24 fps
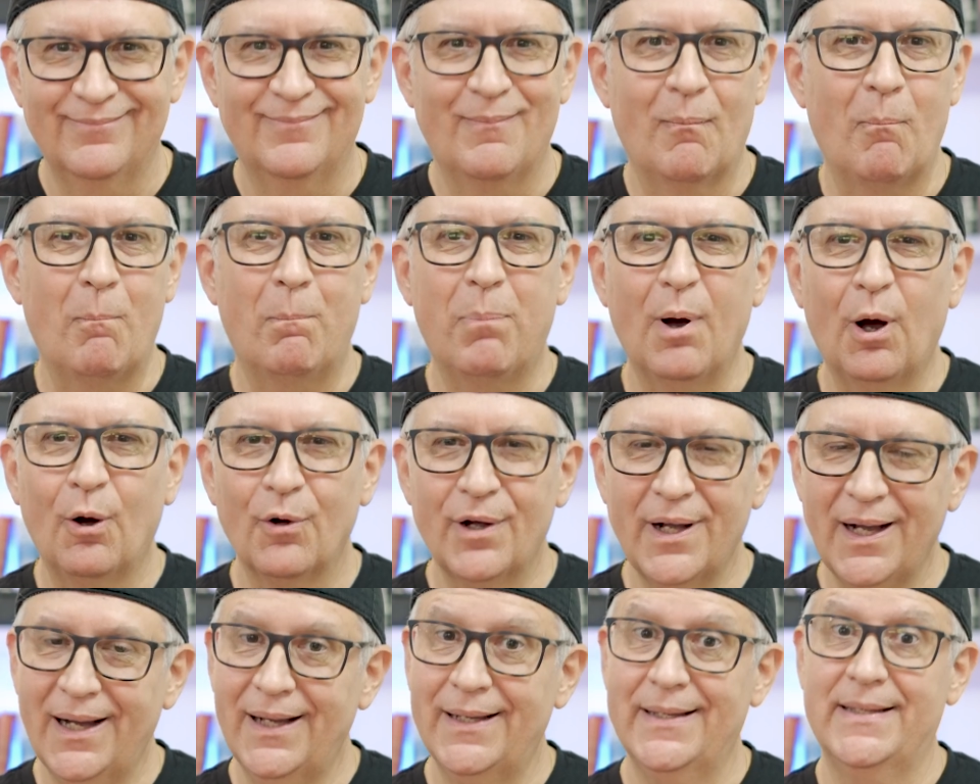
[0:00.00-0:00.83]

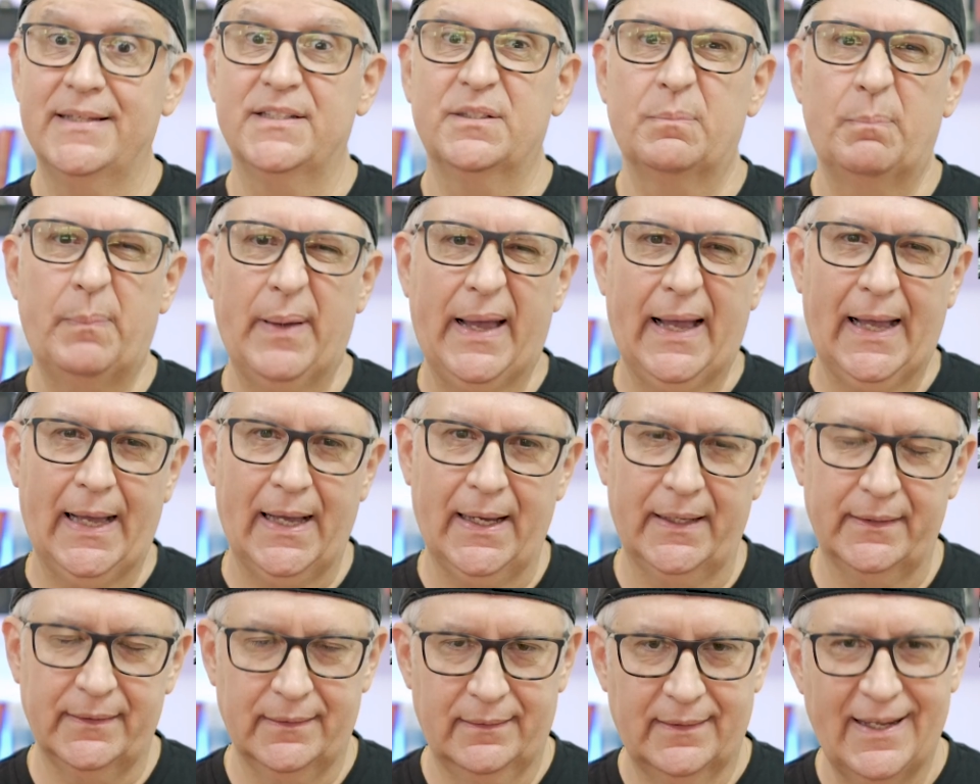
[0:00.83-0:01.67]
bokeh is
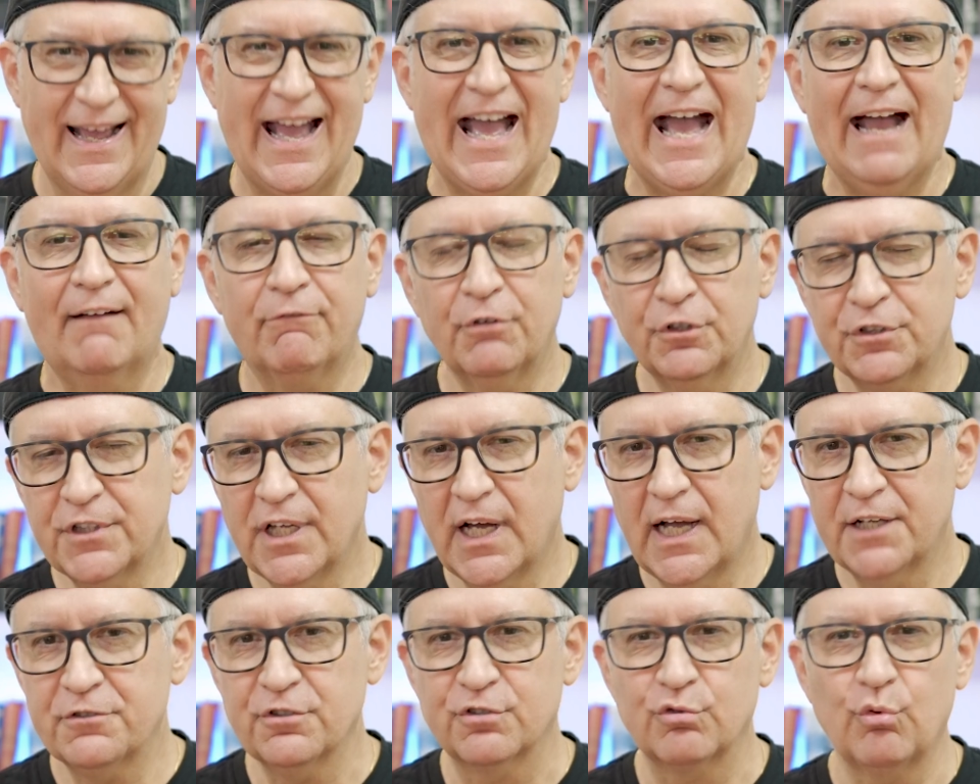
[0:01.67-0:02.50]
bad.
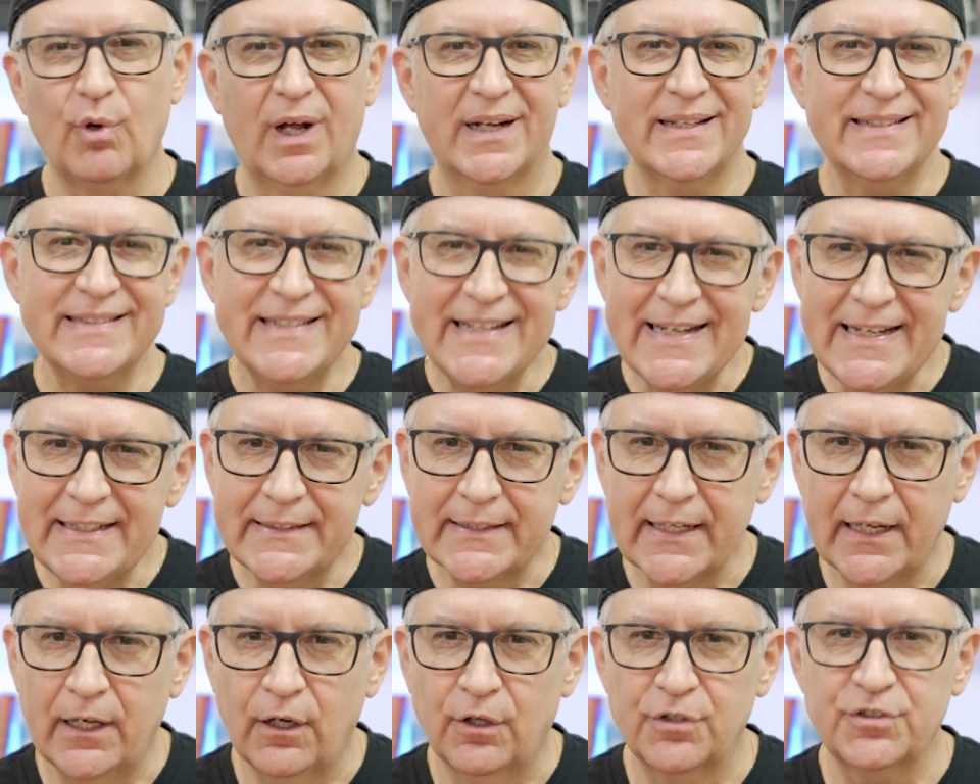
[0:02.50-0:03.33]
Advertisers want
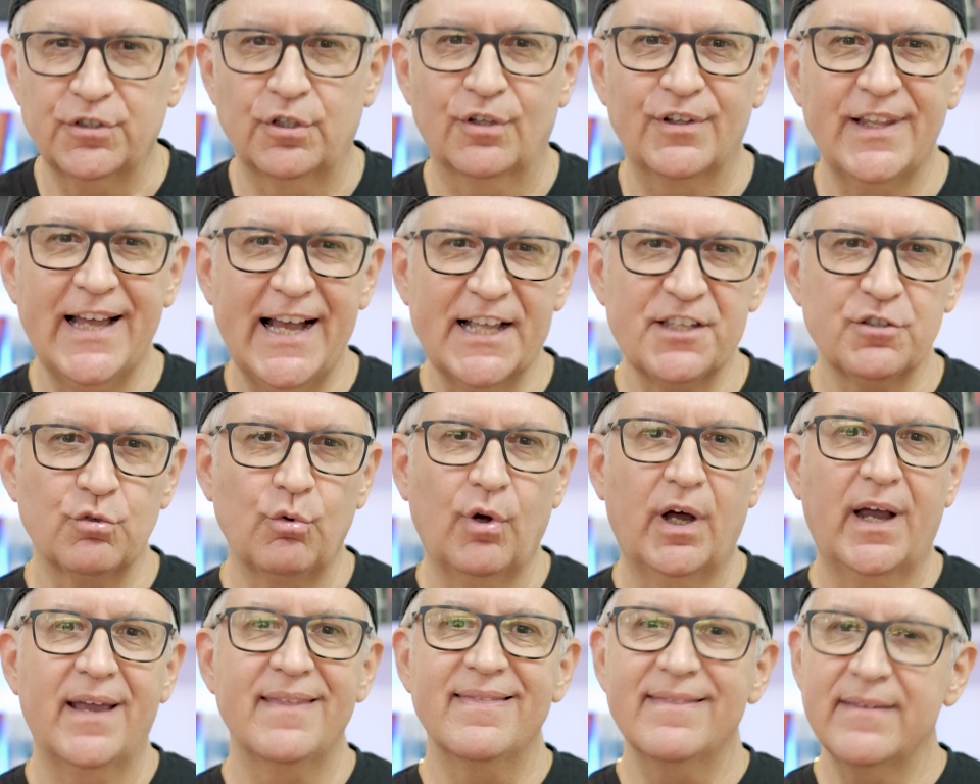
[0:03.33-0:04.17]
details, so that's
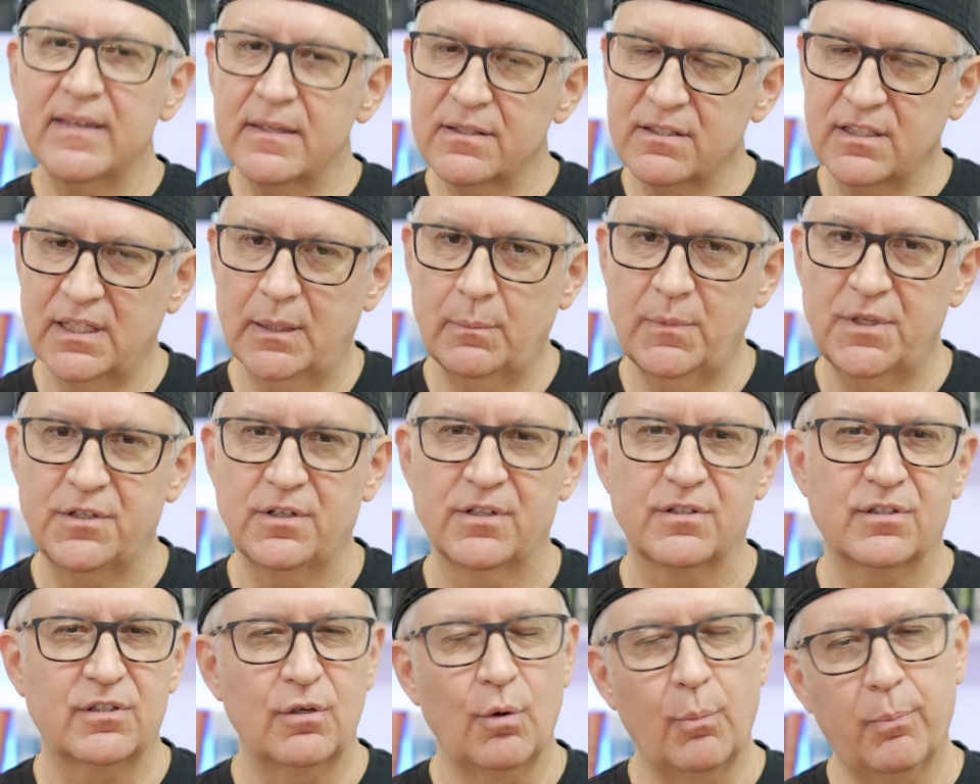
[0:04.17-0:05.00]
why this image
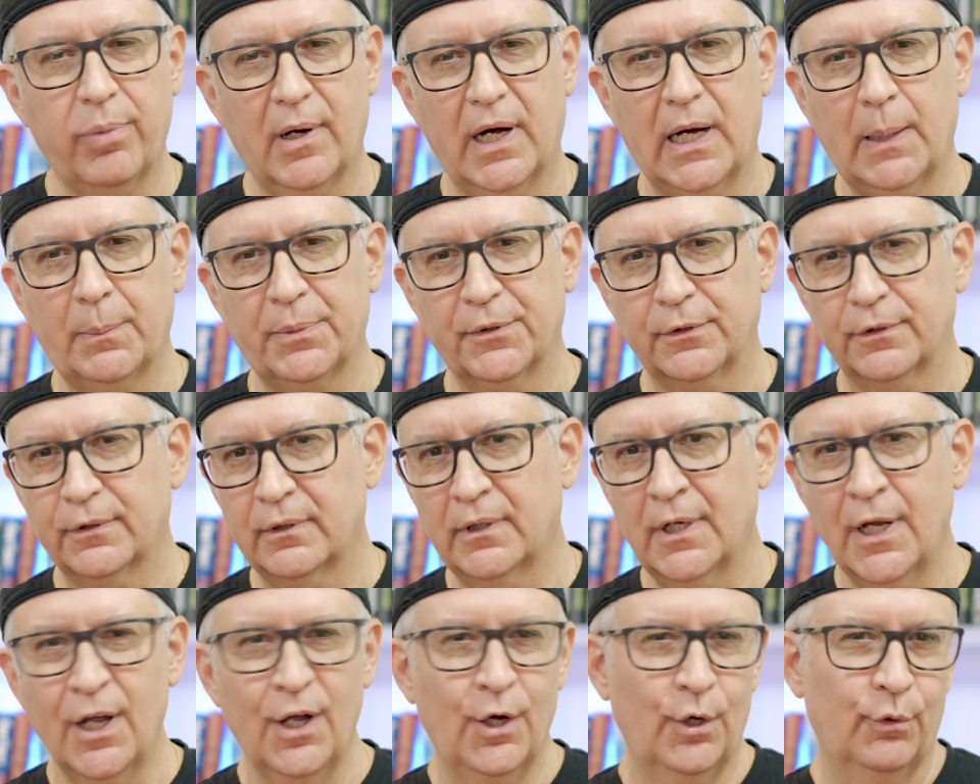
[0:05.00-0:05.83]
is so
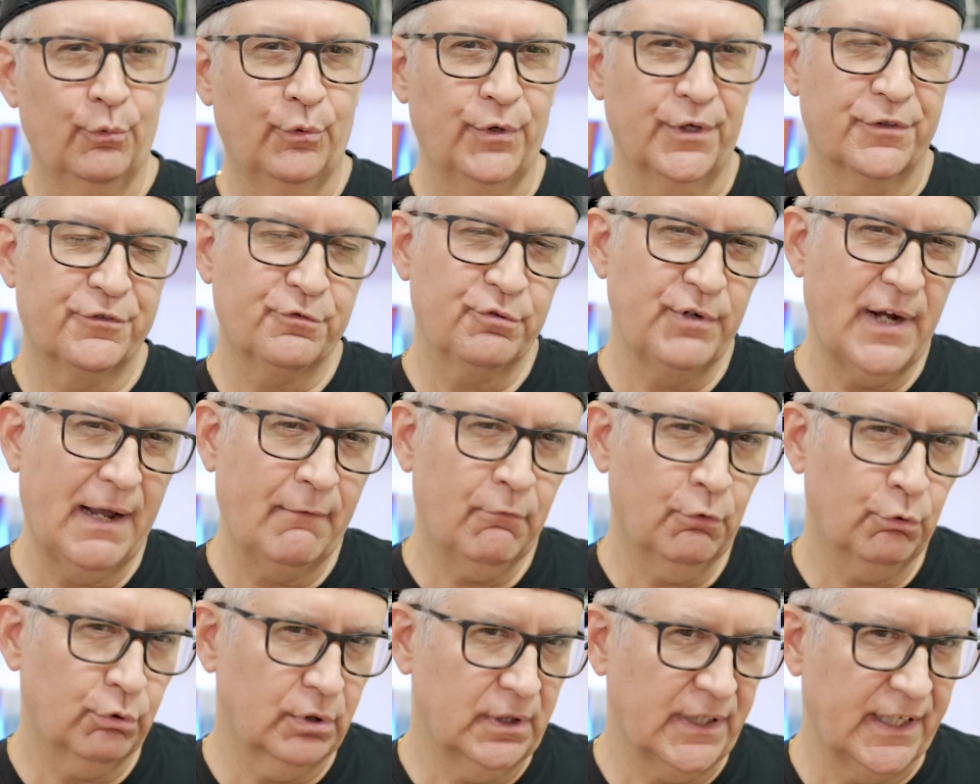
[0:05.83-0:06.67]
popular with
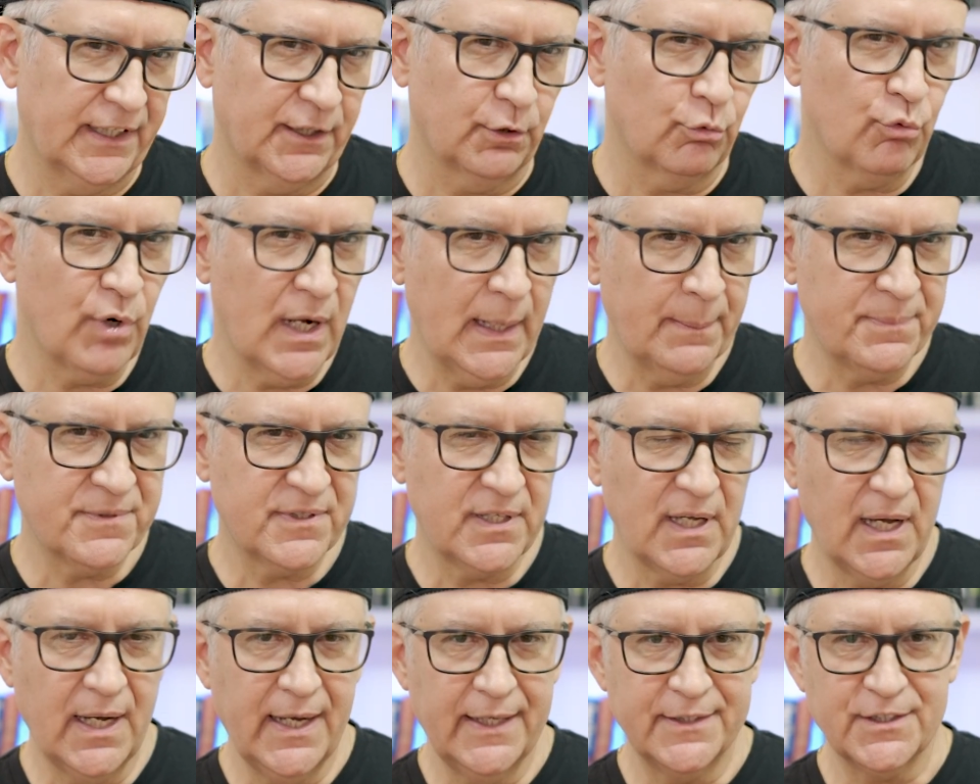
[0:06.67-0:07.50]
travel-related
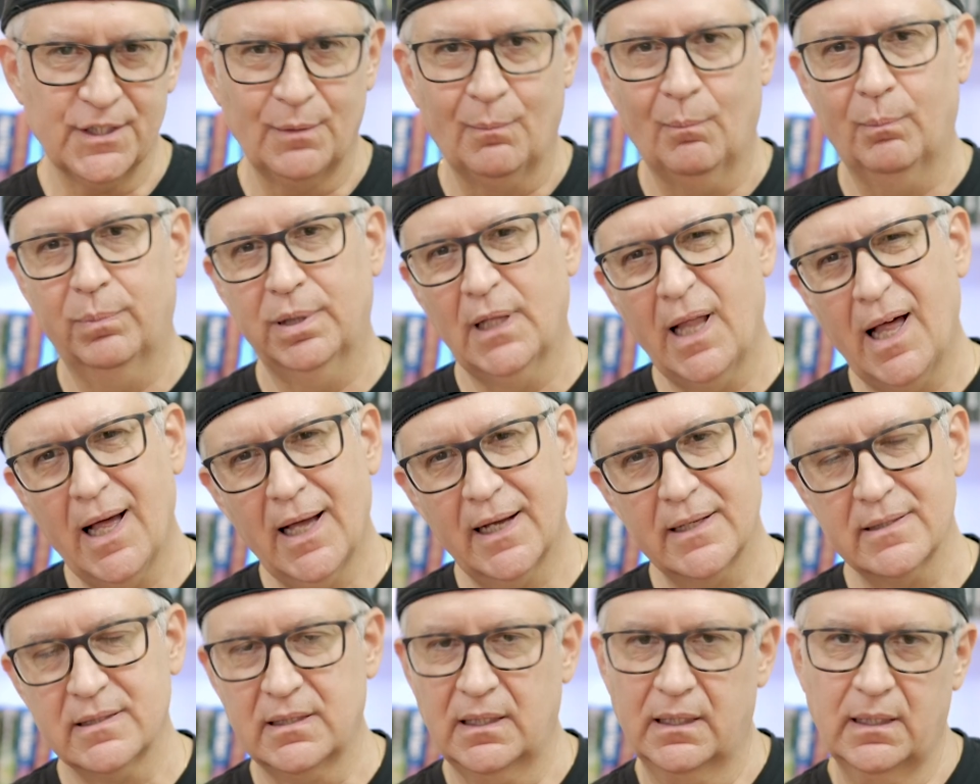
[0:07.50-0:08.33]
websites,
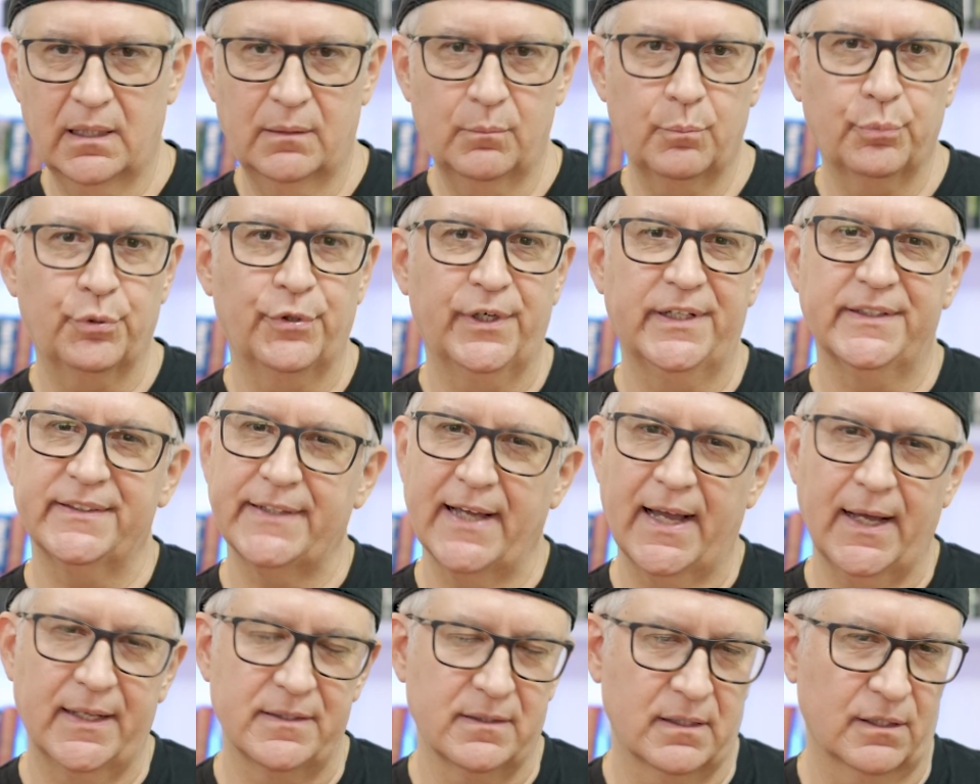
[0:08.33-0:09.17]
blogs, and print
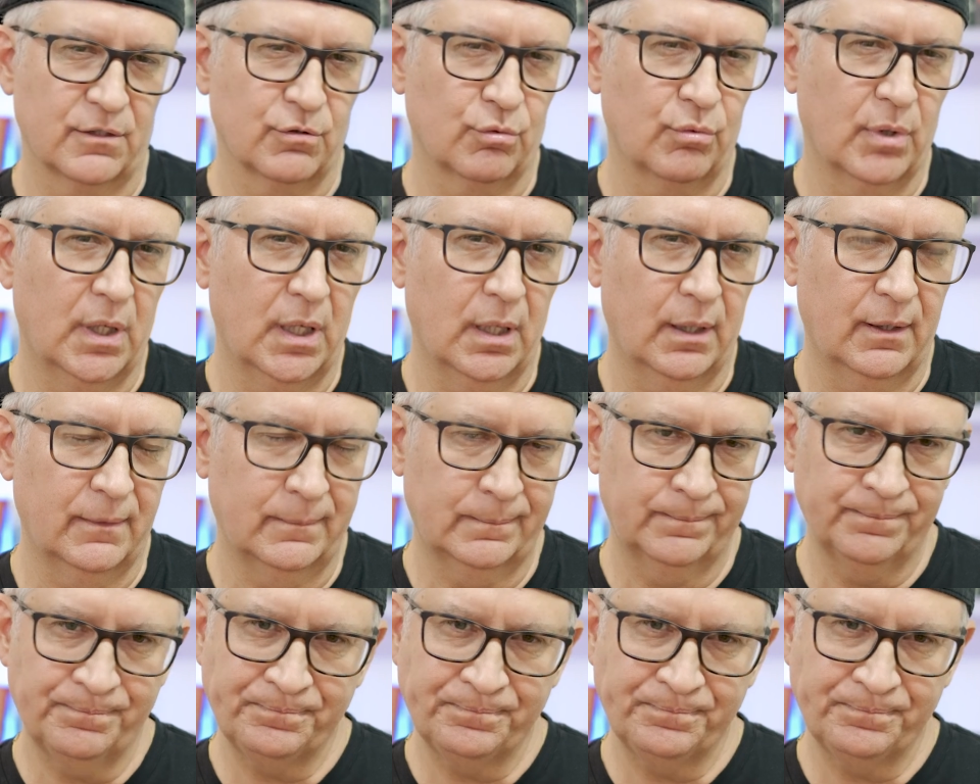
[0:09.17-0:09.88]
ads as well.